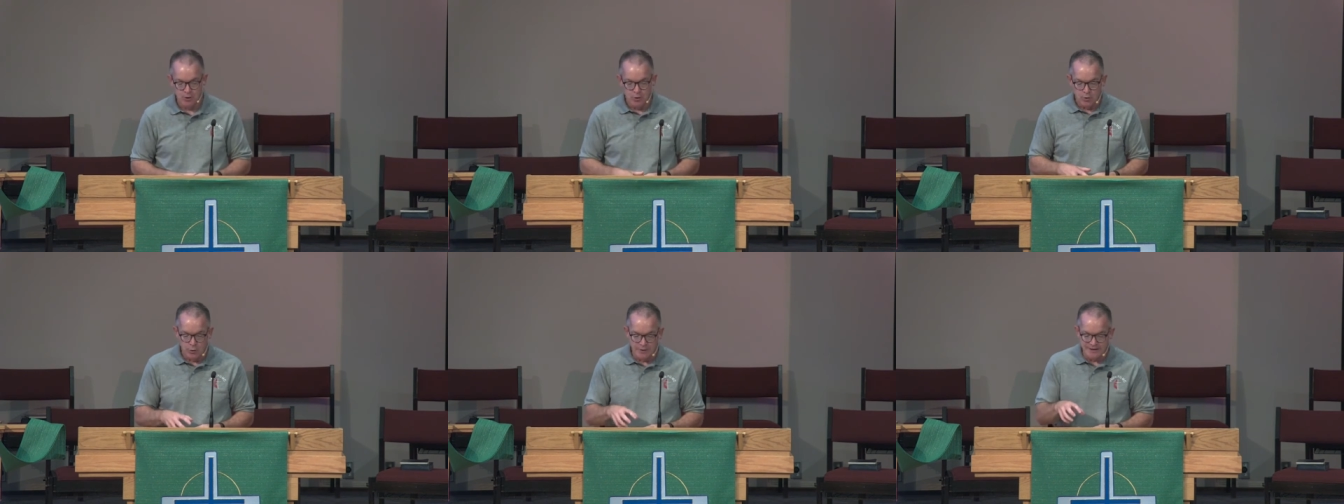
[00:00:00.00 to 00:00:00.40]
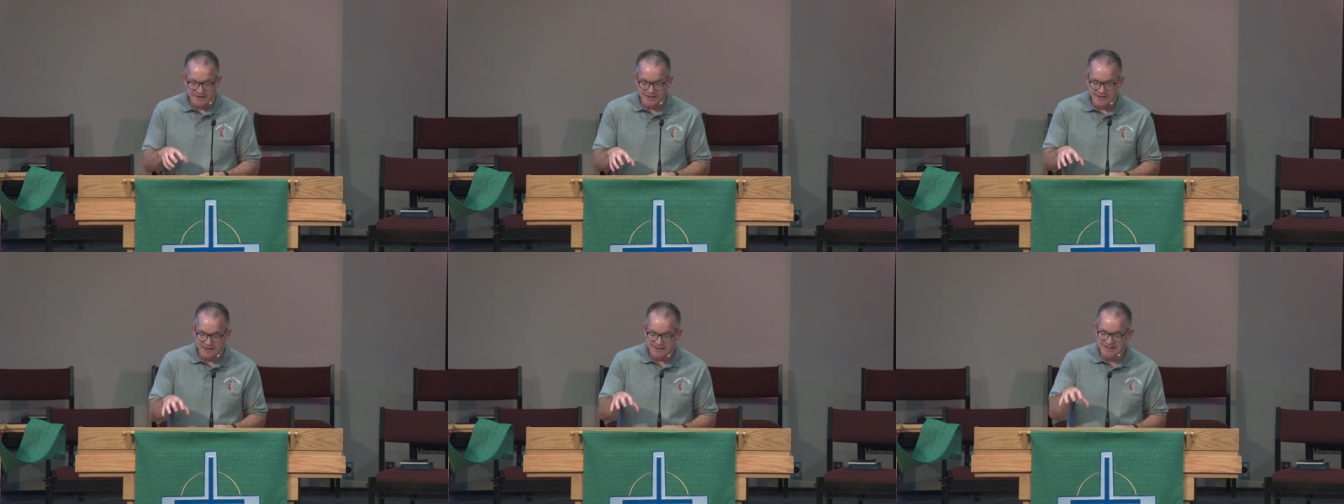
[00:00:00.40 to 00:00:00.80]
We
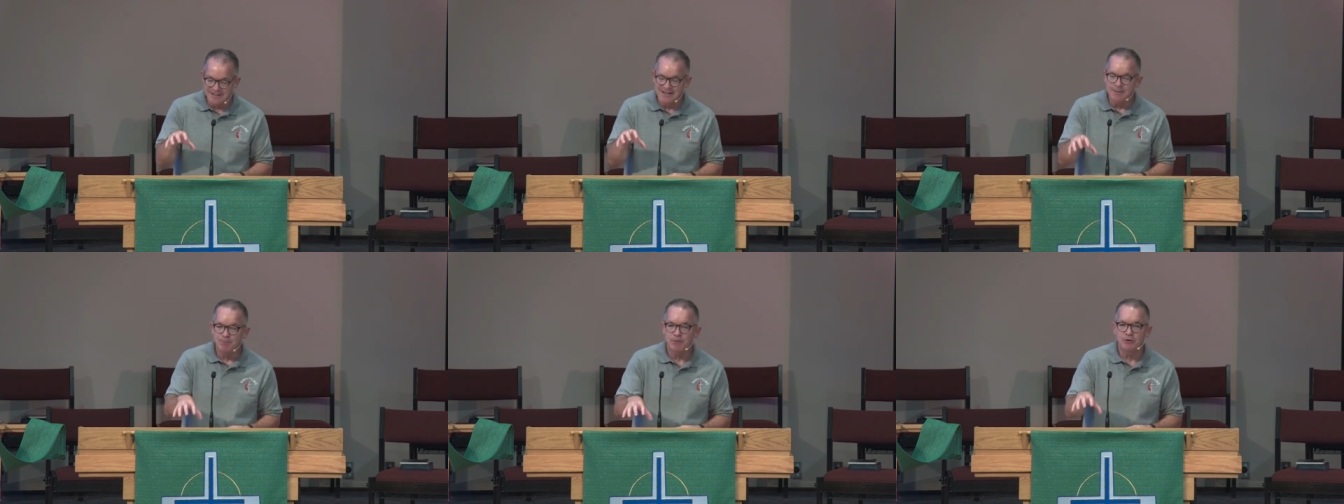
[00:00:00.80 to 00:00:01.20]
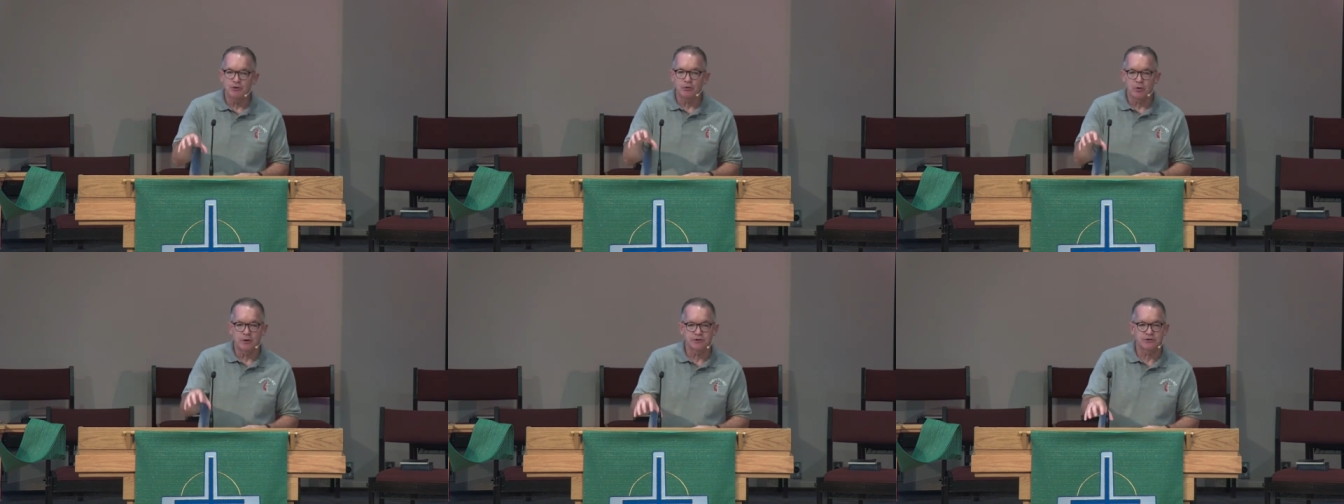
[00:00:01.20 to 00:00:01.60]
dig deep
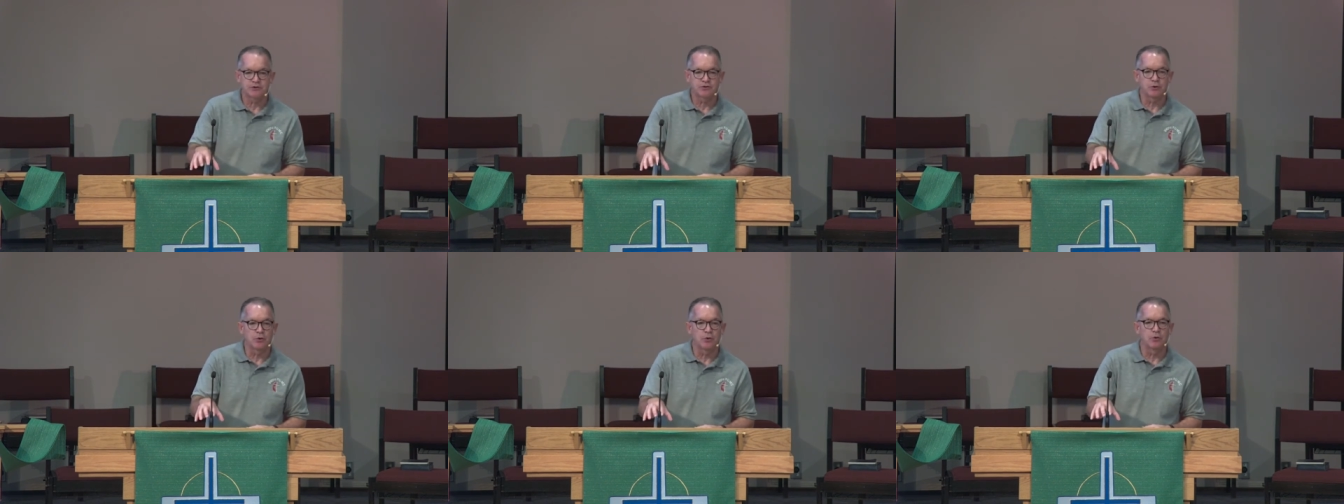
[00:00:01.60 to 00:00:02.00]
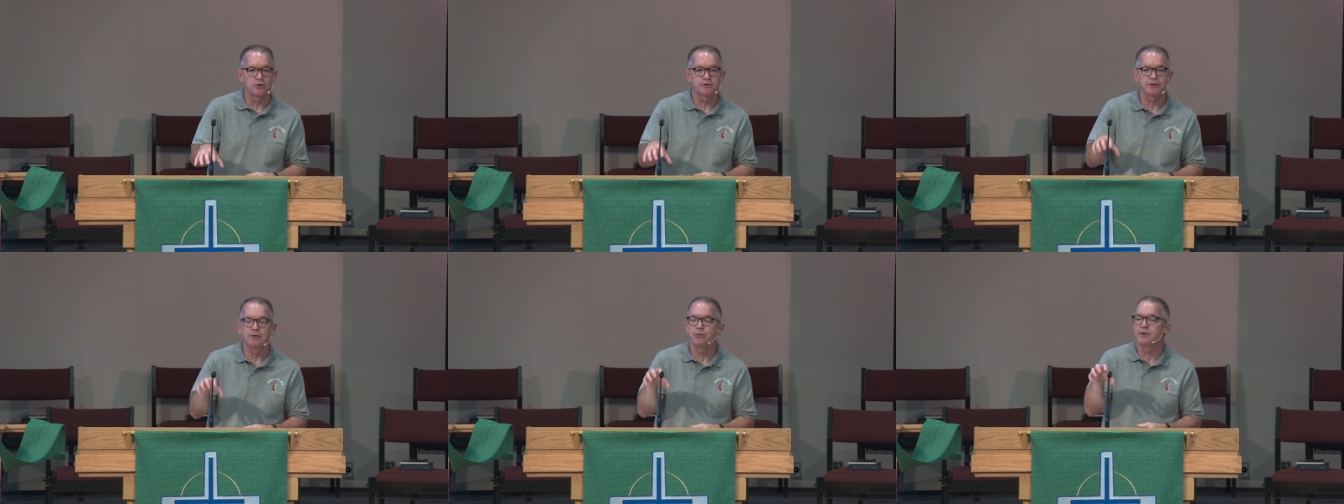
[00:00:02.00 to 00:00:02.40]
into our
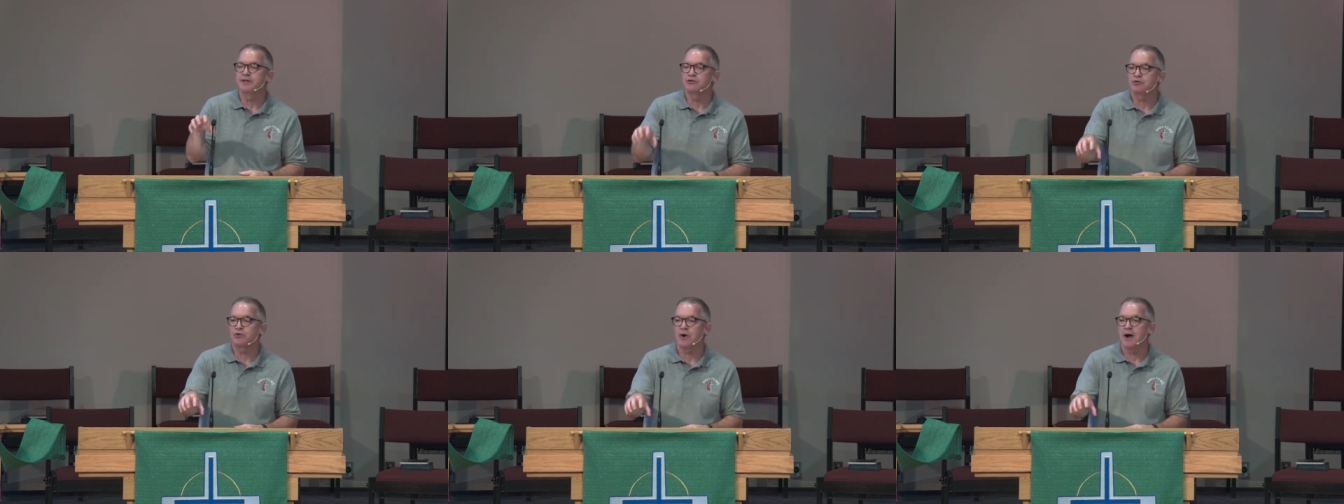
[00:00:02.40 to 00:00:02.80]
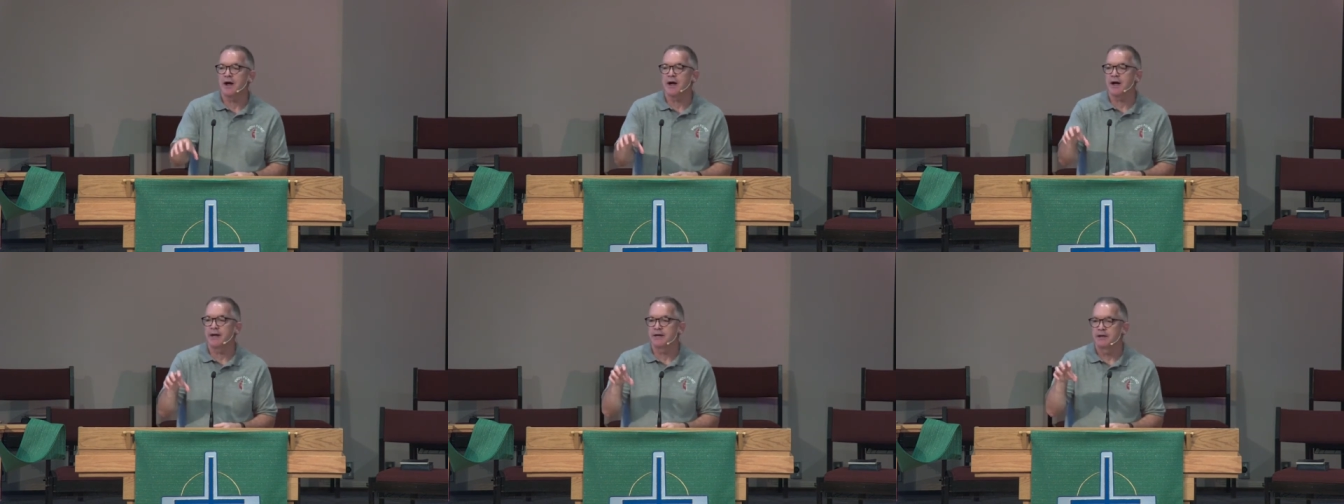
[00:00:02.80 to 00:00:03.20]
souls and we
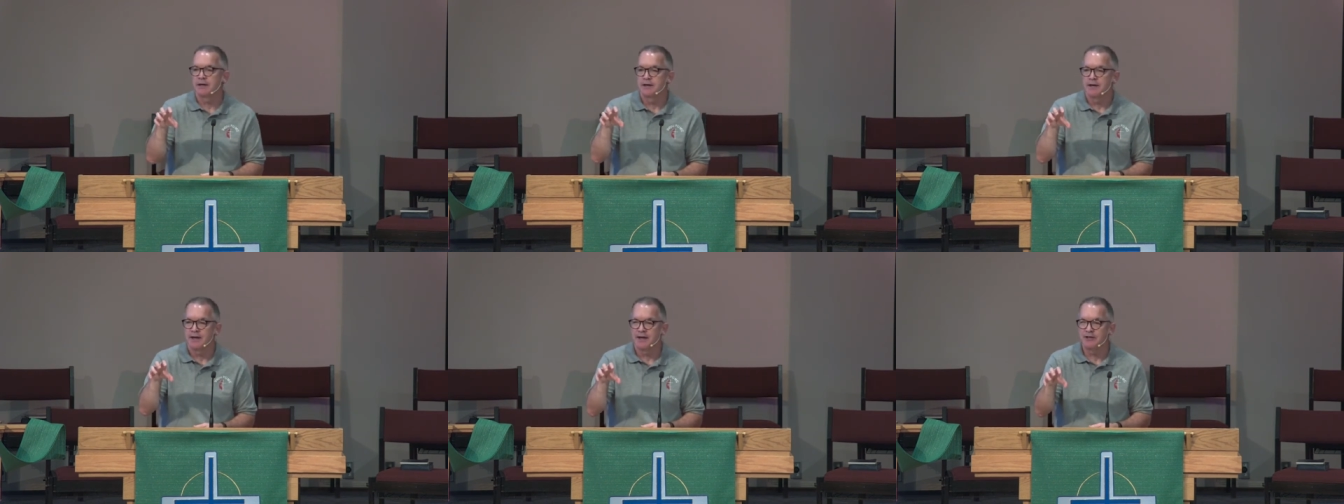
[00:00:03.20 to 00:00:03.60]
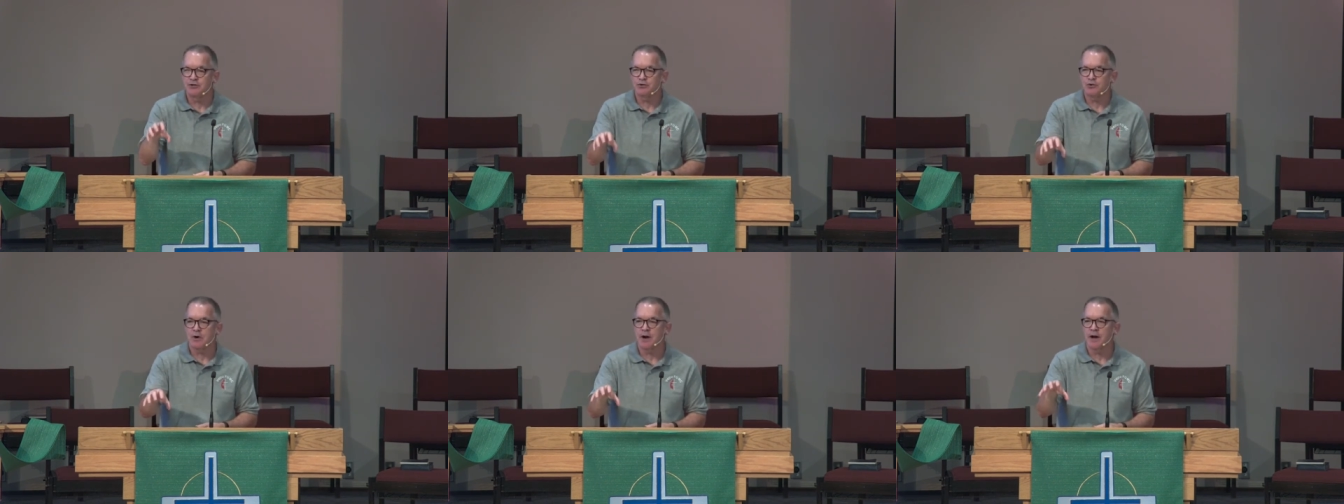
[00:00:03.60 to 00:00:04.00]
try and
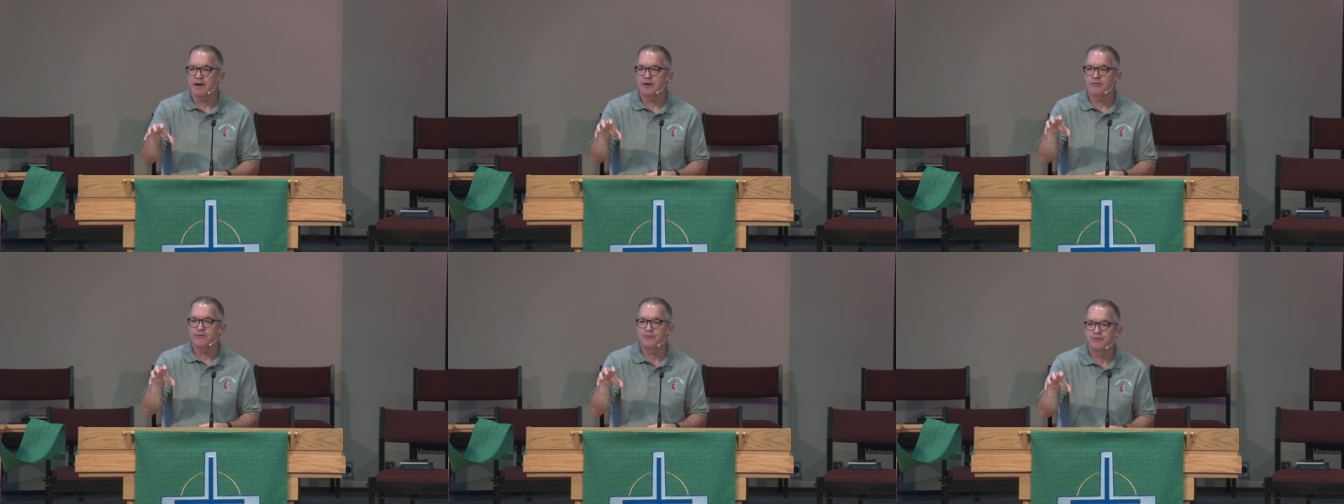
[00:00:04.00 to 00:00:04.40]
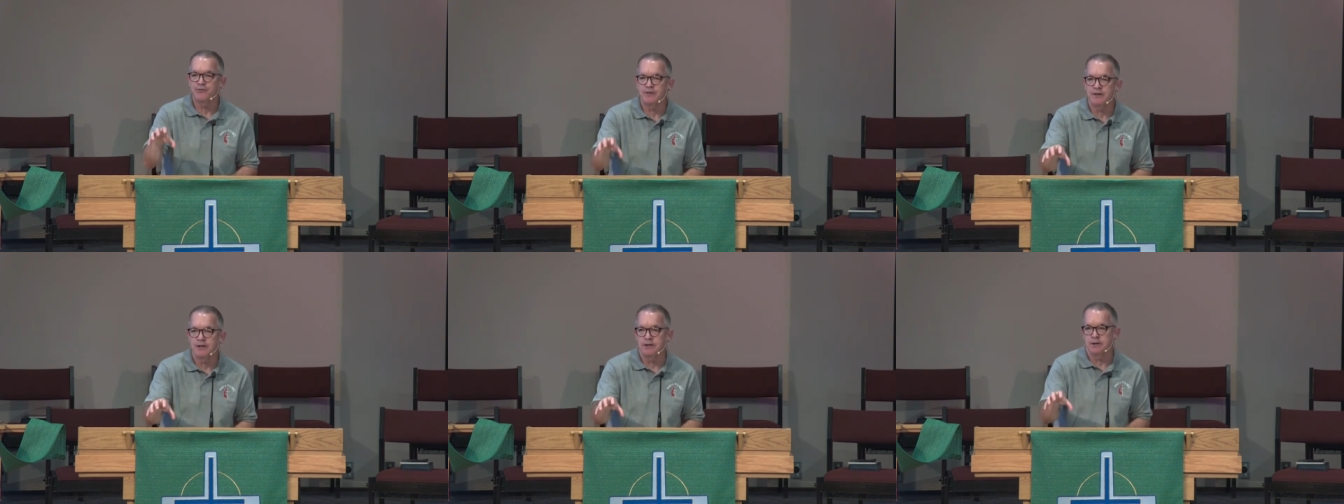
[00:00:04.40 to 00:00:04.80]
try to
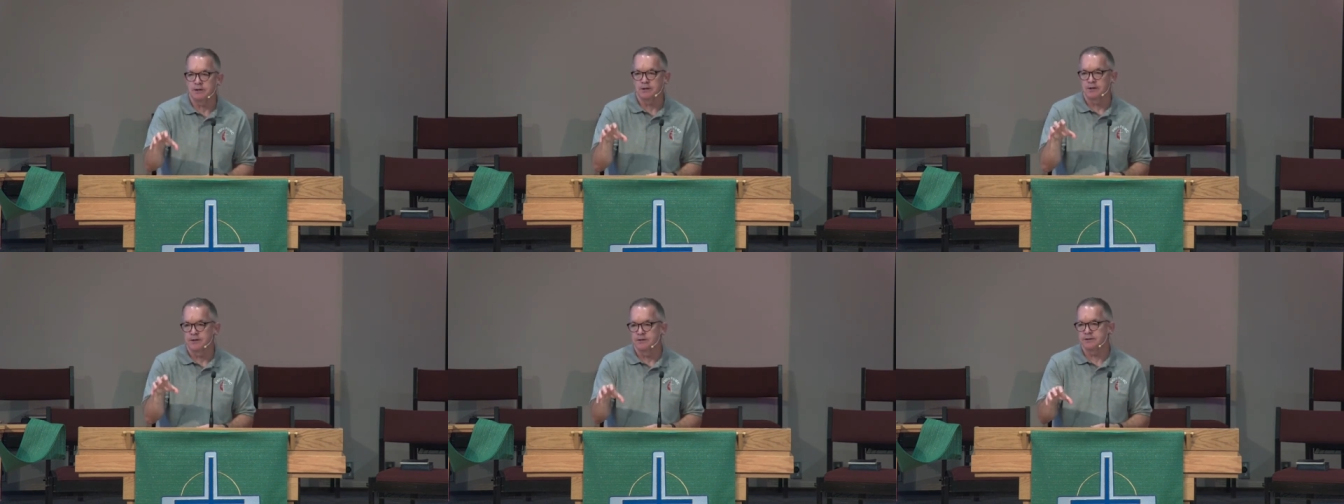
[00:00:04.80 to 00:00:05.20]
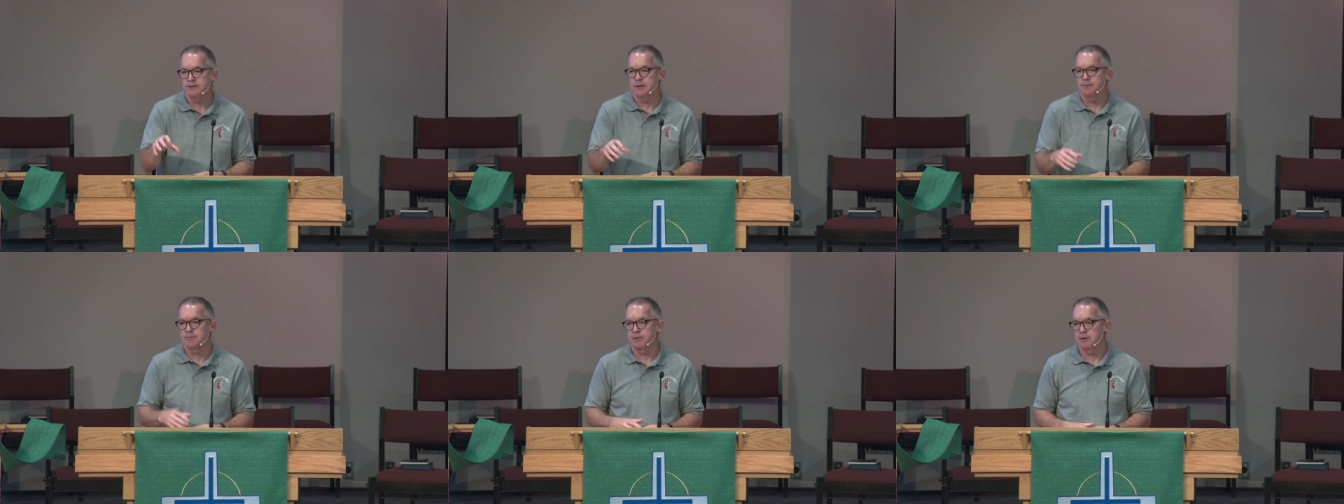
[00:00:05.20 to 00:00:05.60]
feel
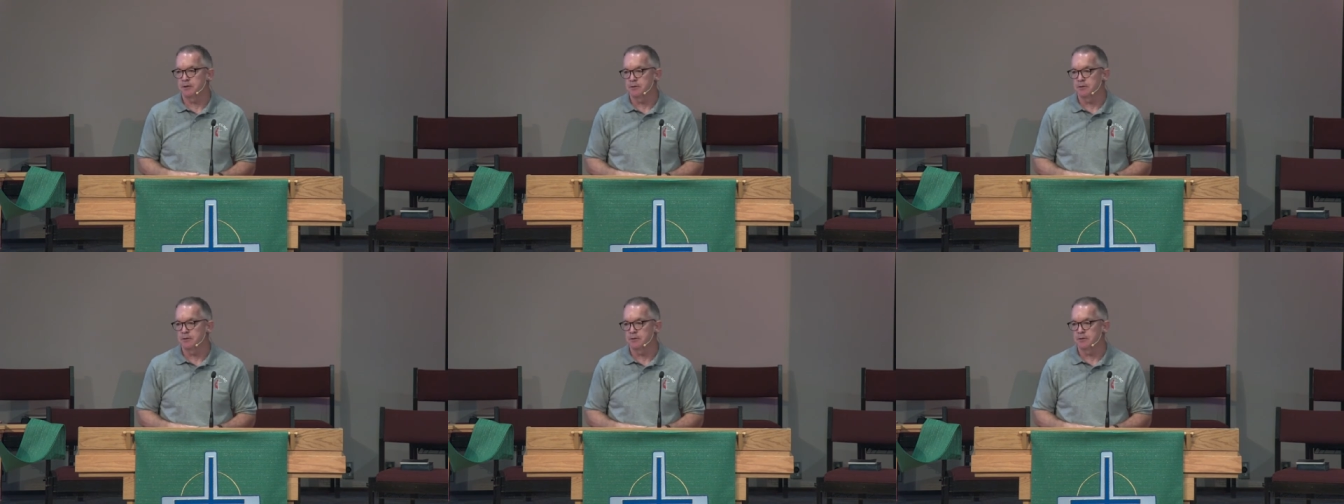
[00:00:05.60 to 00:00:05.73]
something.